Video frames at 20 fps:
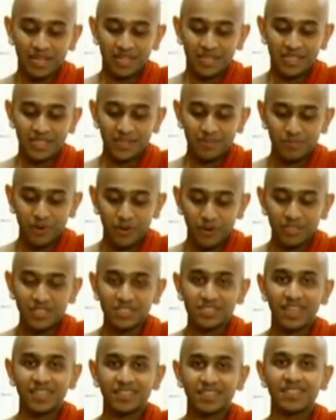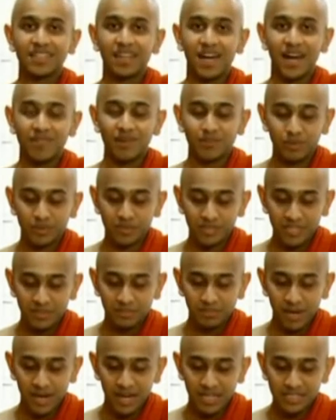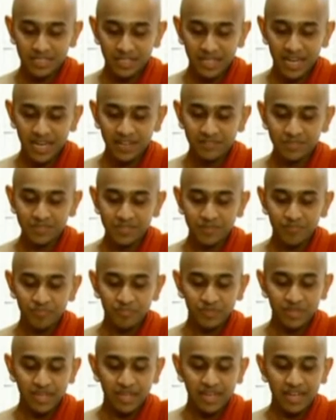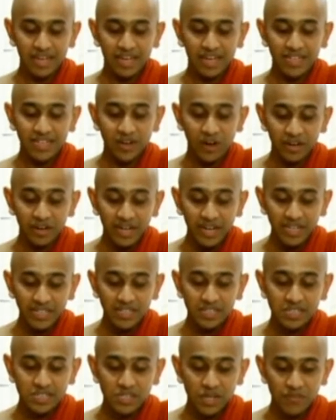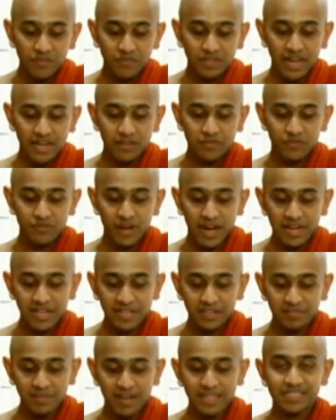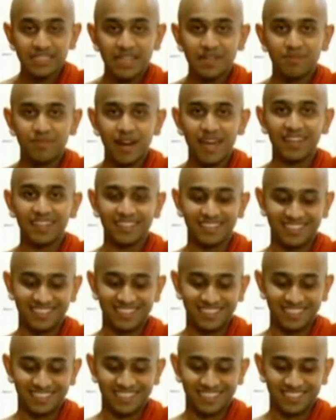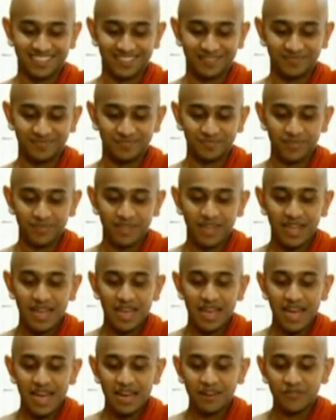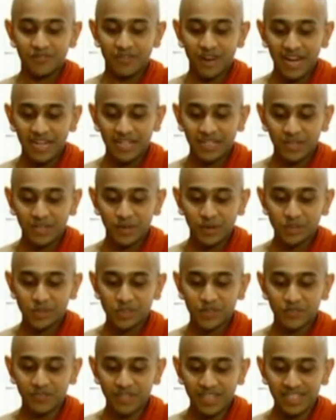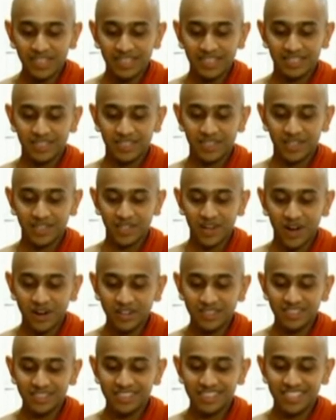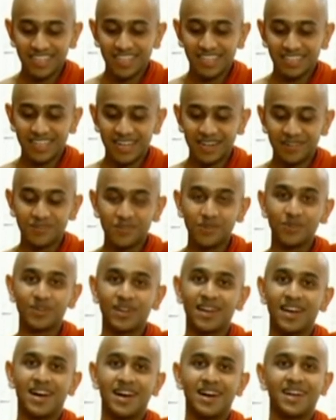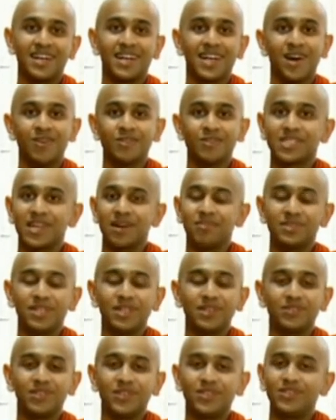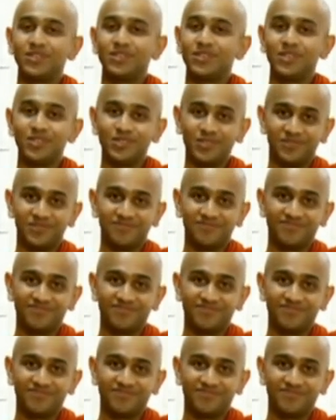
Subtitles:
The Bodhisattva, our Buddha in past lives, he donated soft and fine mats and blankets and fine clothes of linen, cotton, silk, and wool. Now something for you to do.